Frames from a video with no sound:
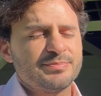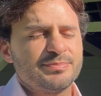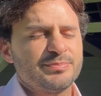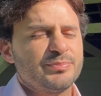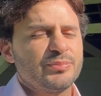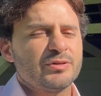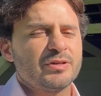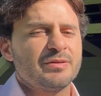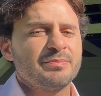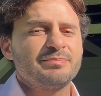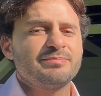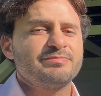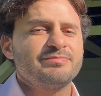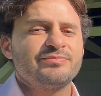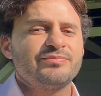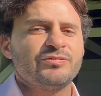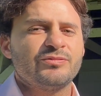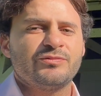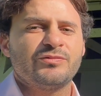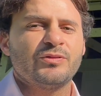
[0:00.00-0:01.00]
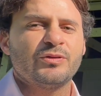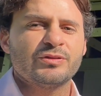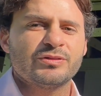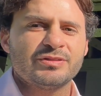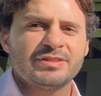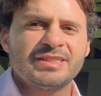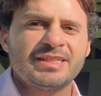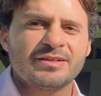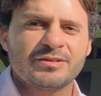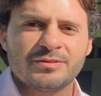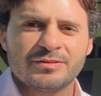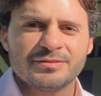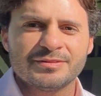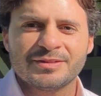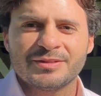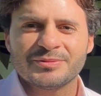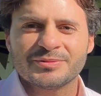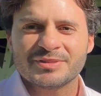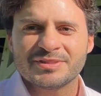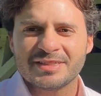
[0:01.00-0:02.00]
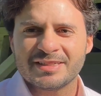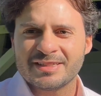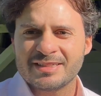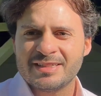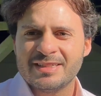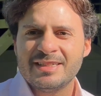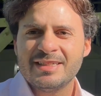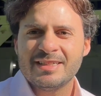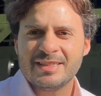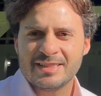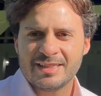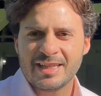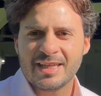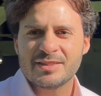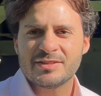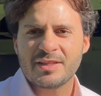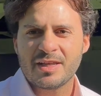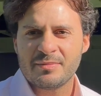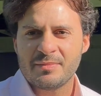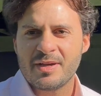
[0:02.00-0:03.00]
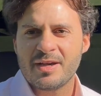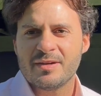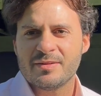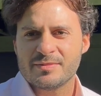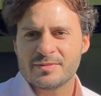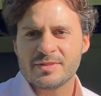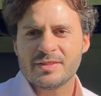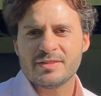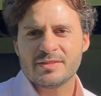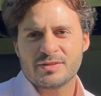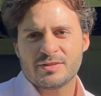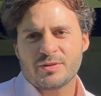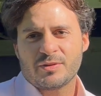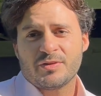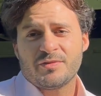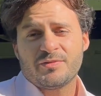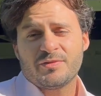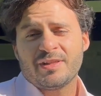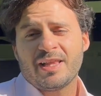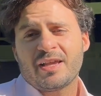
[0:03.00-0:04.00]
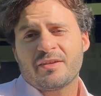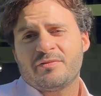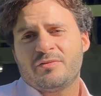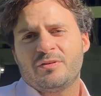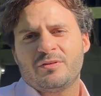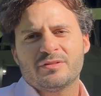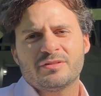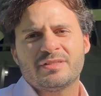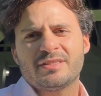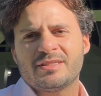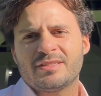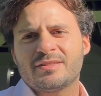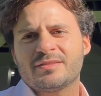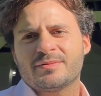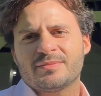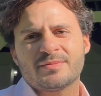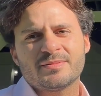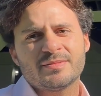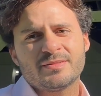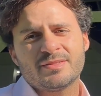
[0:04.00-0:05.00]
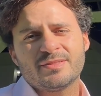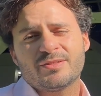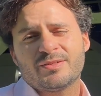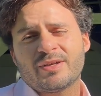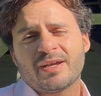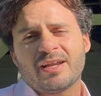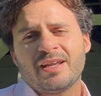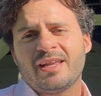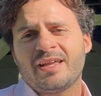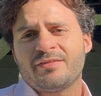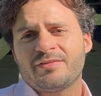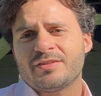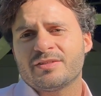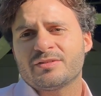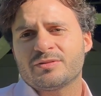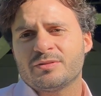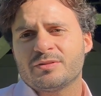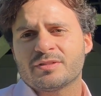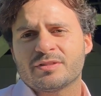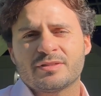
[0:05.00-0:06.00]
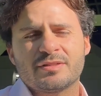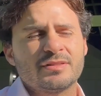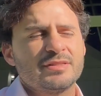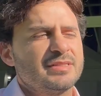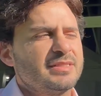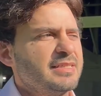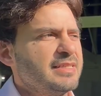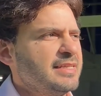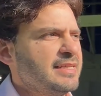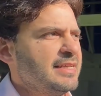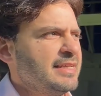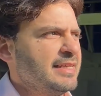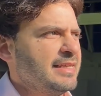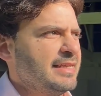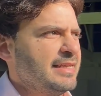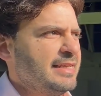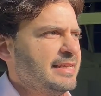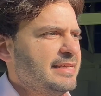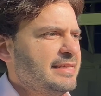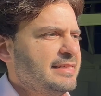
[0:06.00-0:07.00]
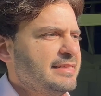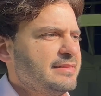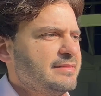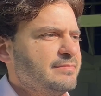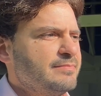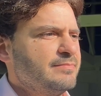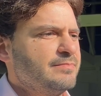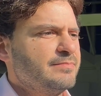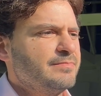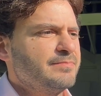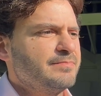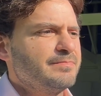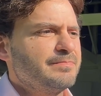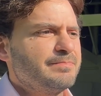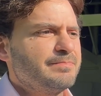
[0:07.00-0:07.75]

put up Forte in a corner, I would say, last time out. So if you like Forte, you gotta like this horse. And